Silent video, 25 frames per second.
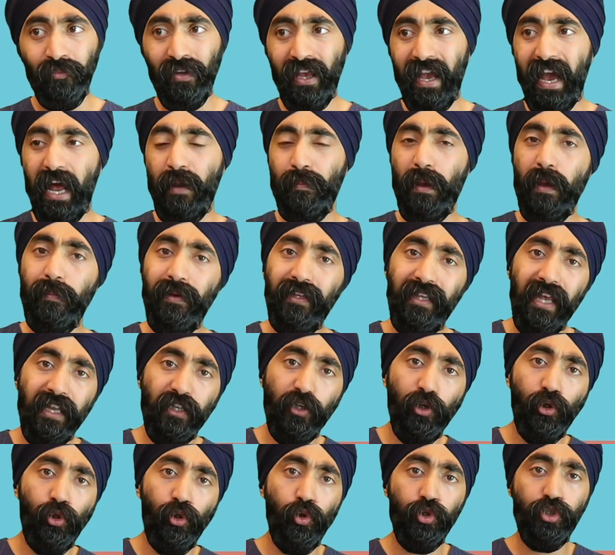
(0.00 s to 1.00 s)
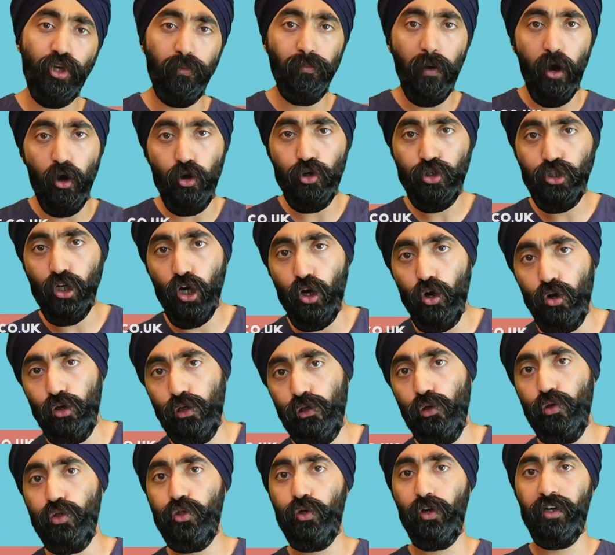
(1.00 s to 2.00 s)
And maybe then you lose your mojo, you
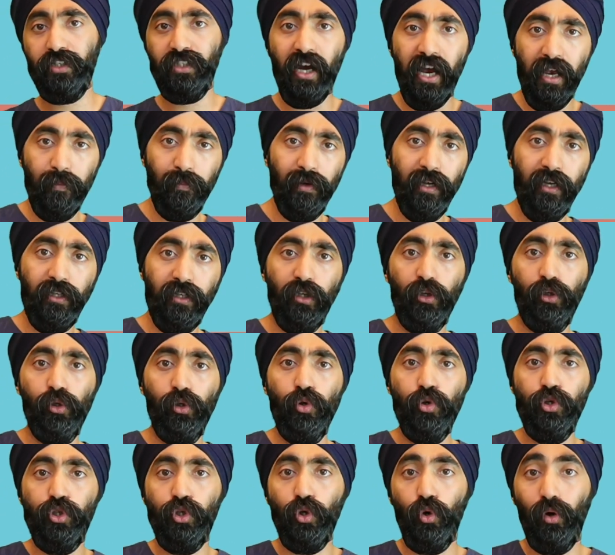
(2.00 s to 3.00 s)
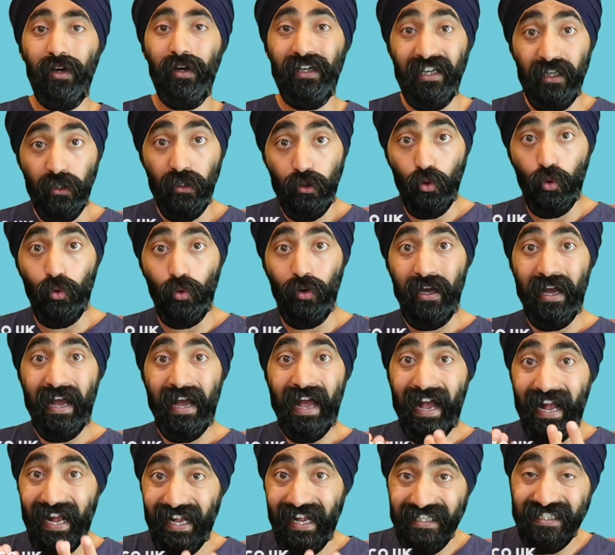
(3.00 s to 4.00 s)
lose your excitement, you lose your clinical
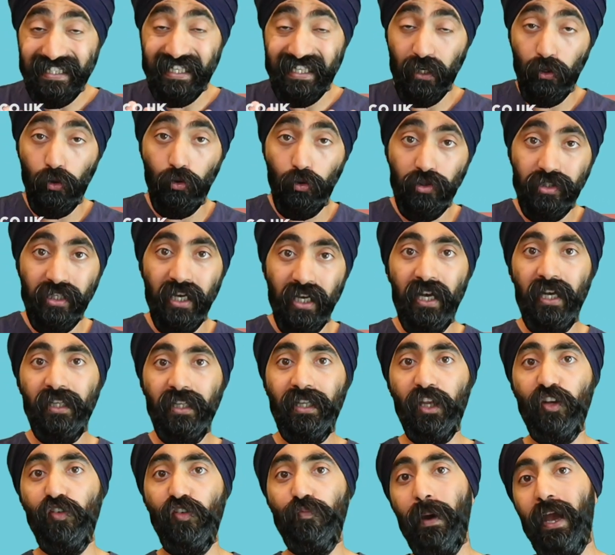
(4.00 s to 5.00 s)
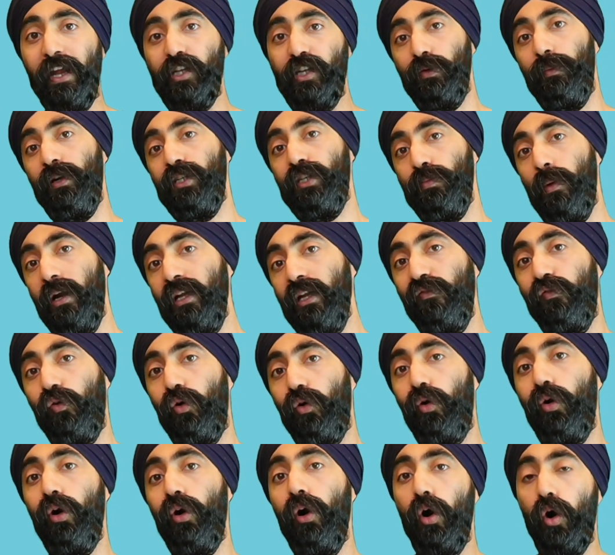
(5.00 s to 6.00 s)
hand skills that you've paid so much money
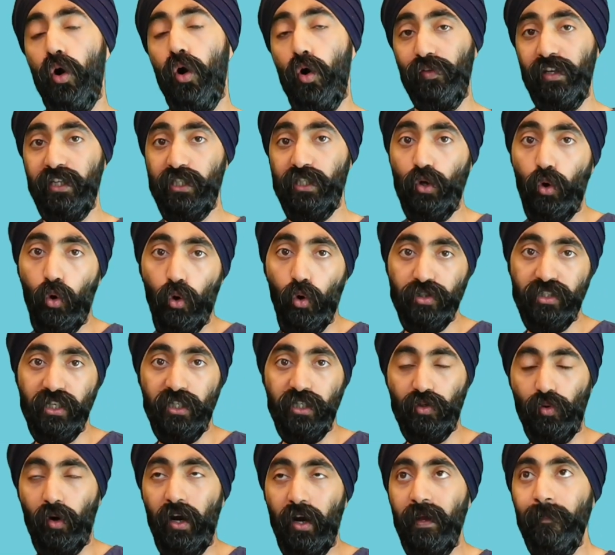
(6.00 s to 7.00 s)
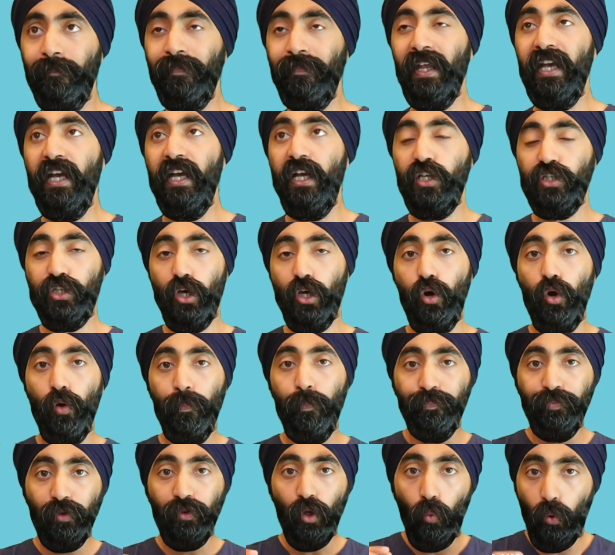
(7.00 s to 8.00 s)
for on these courses, right? So
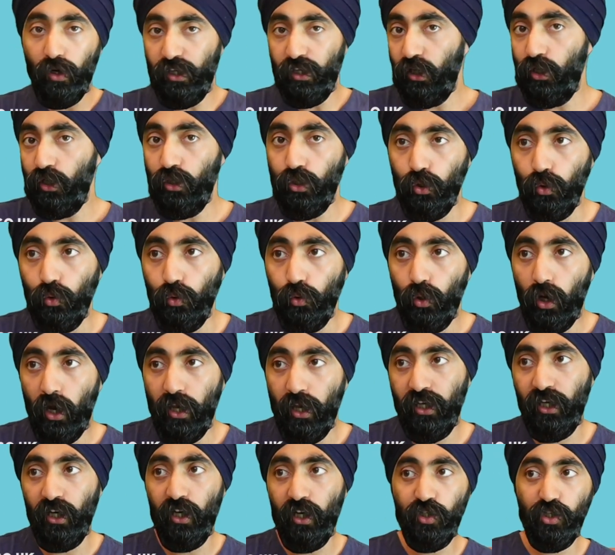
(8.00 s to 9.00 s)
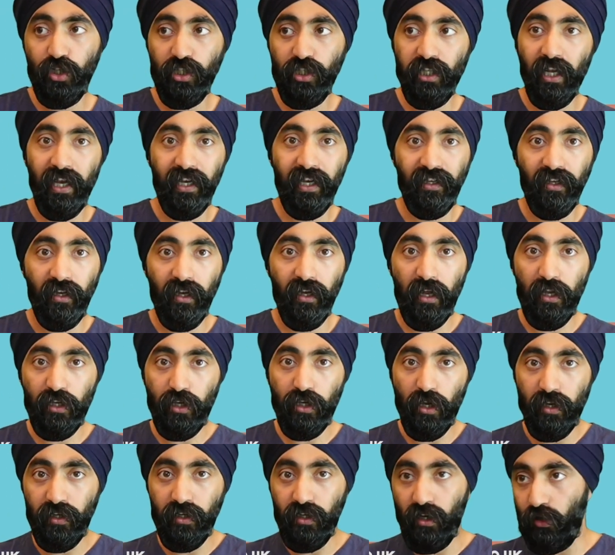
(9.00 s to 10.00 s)
what are you gonna do? Are you you going to just like uh, uh,
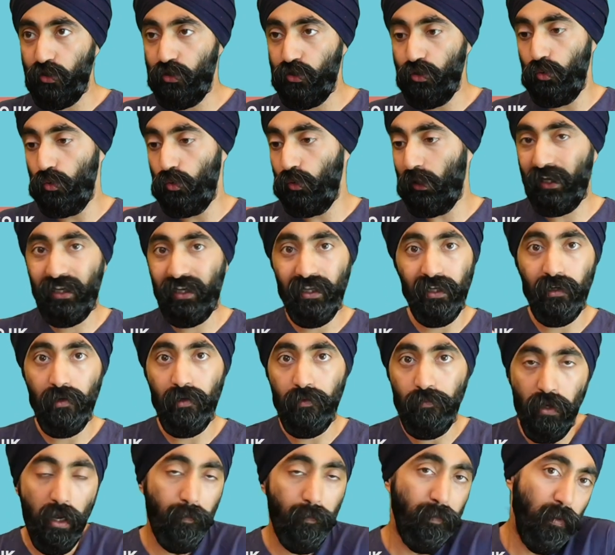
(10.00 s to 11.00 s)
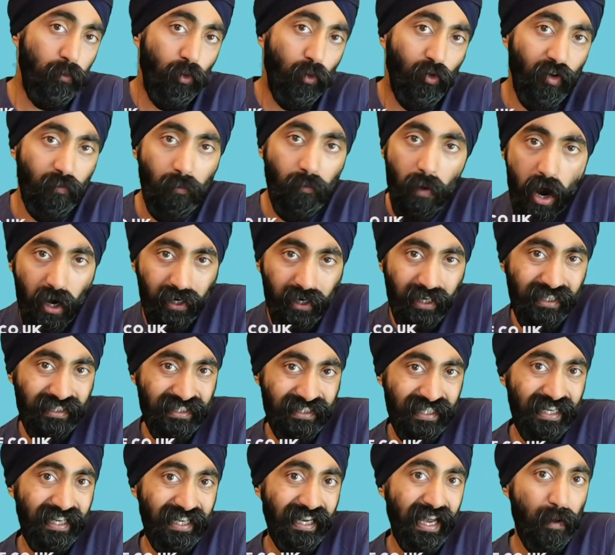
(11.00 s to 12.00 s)
you know do like a, a bit more of a
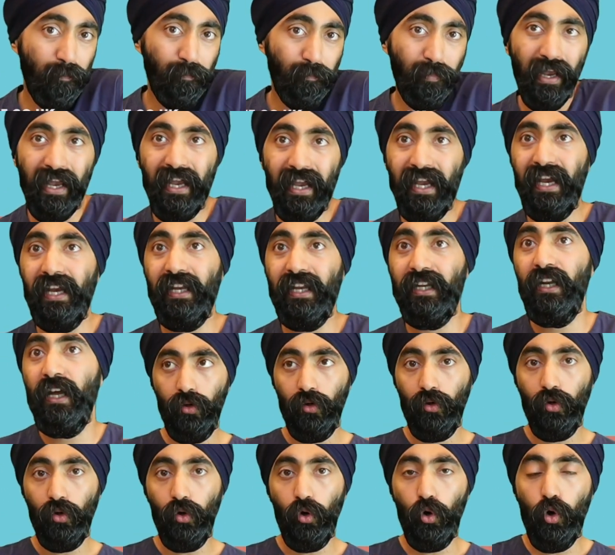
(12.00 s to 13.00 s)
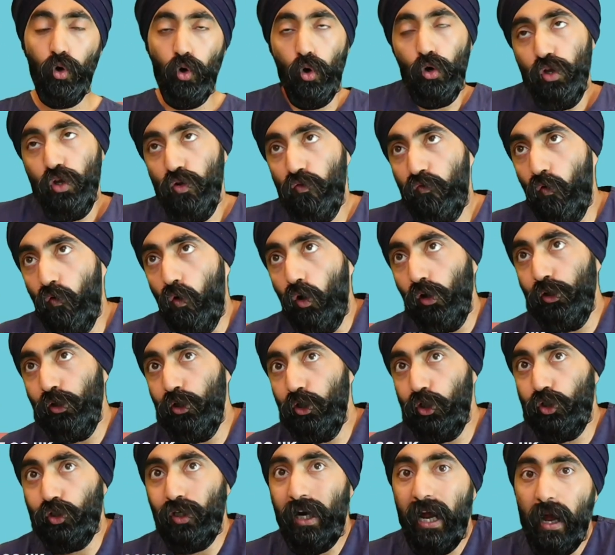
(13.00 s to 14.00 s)
marketing campaign, or, or, you fall into a
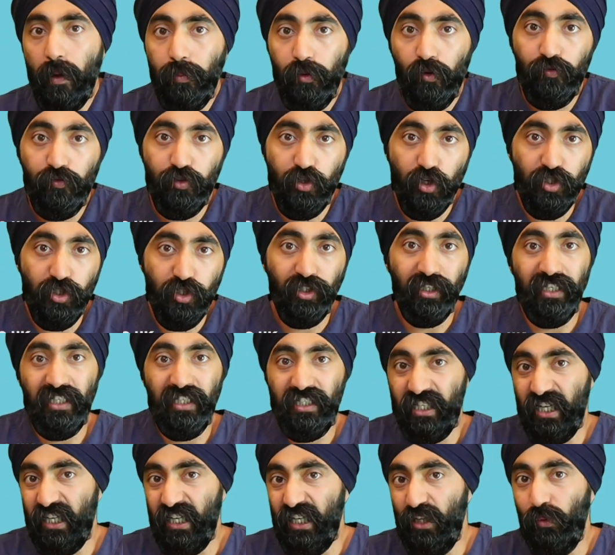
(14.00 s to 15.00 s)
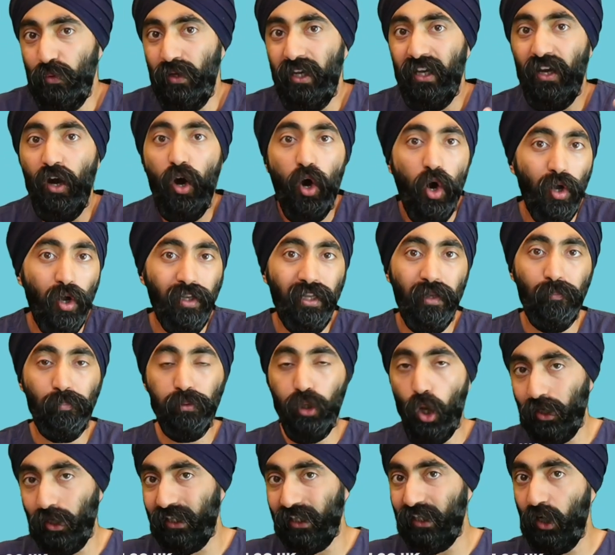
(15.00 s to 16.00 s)
trap of just continuing on and
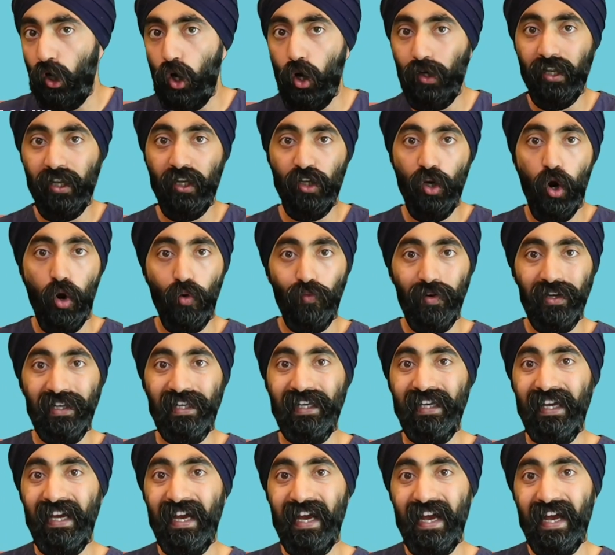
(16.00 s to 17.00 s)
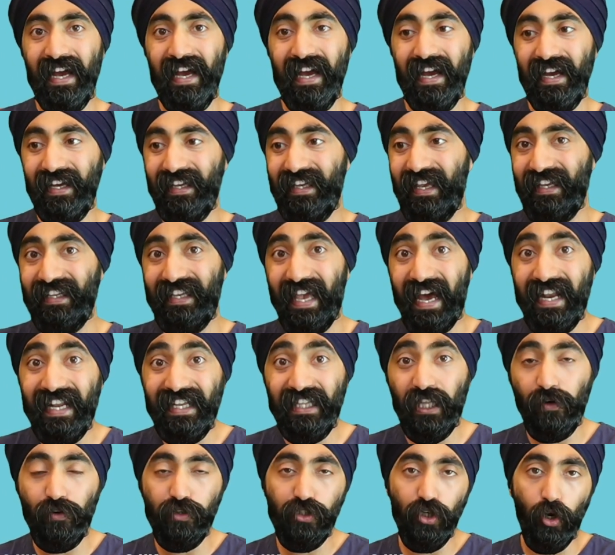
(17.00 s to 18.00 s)
plodding on and not really uh, getting
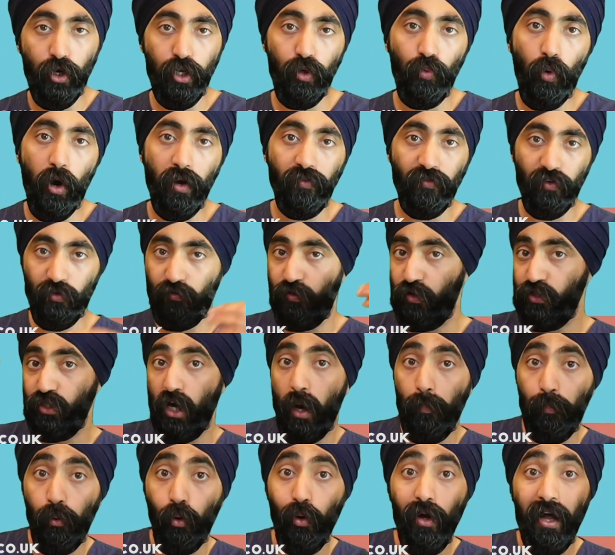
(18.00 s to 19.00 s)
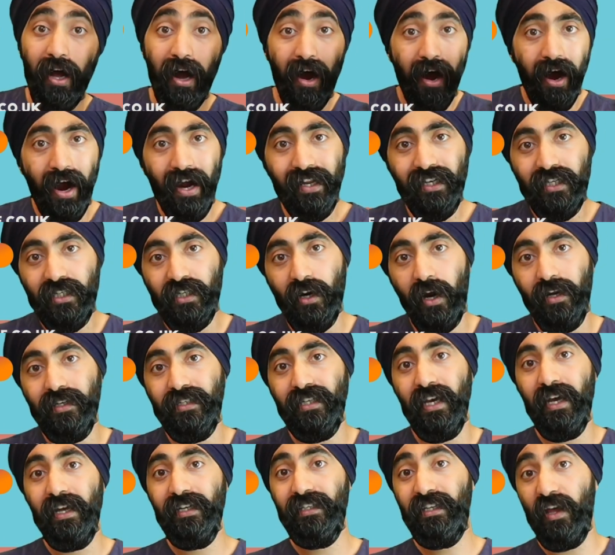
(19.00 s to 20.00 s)
the result you want? For example, Einstein's
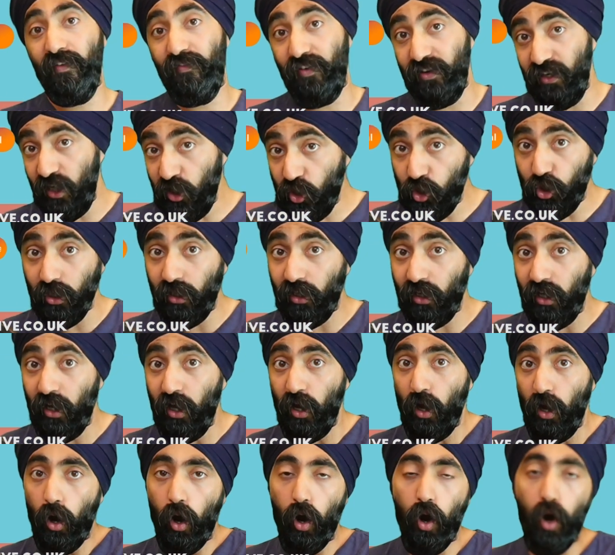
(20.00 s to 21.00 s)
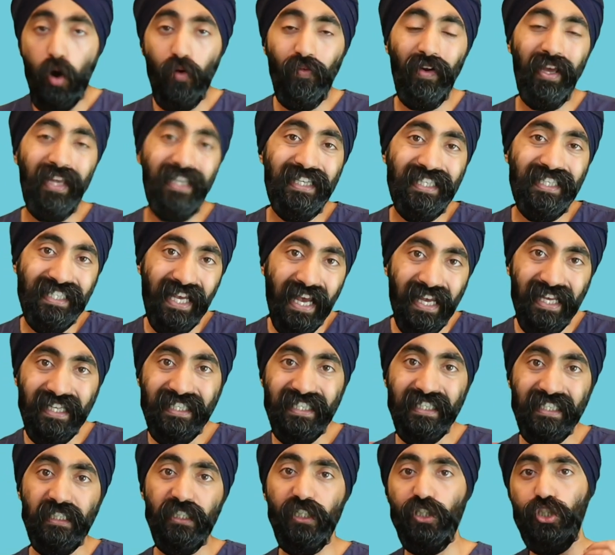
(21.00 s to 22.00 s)
definition of
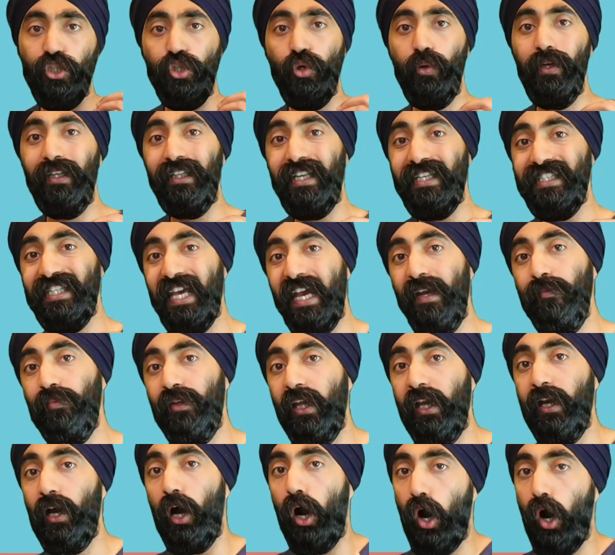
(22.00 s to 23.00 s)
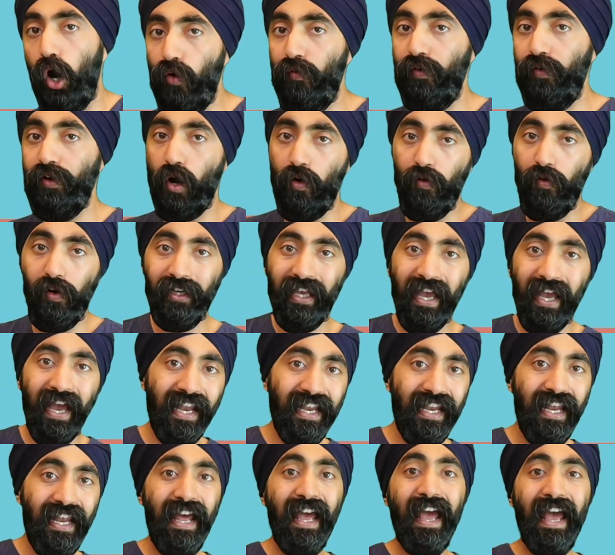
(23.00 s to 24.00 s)
insanity is doing the same thing over and over
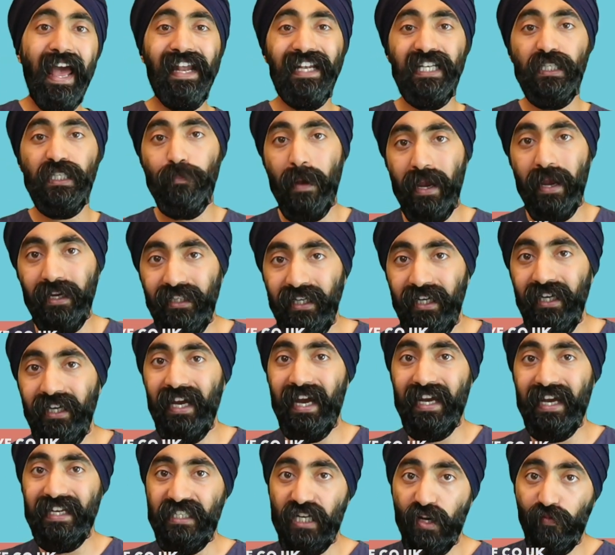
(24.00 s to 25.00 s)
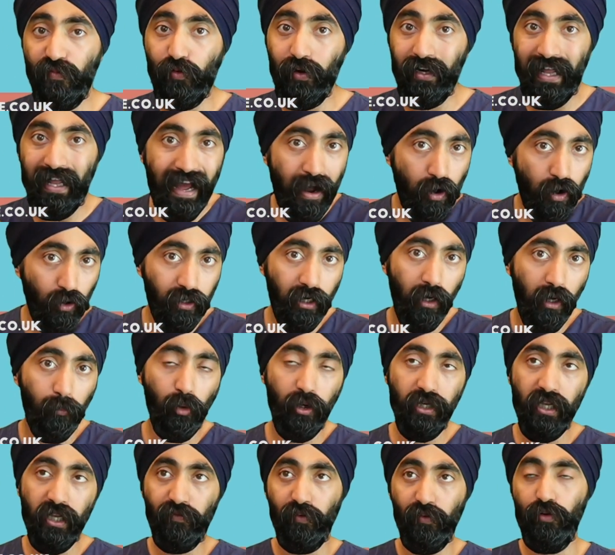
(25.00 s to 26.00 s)
again and expecting a different outcome or
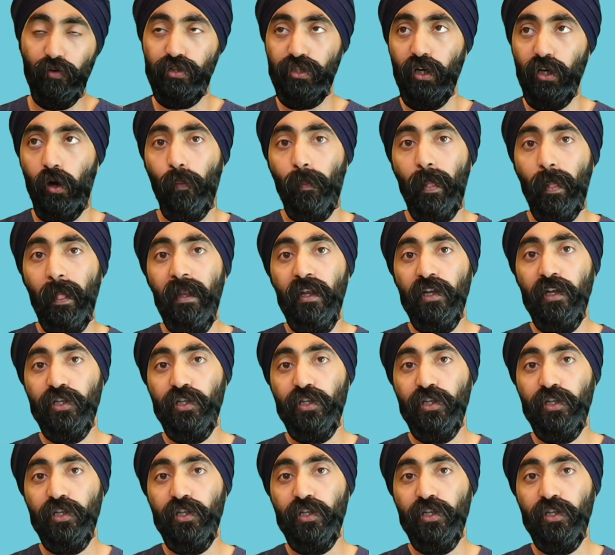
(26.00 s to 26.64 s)
a different result.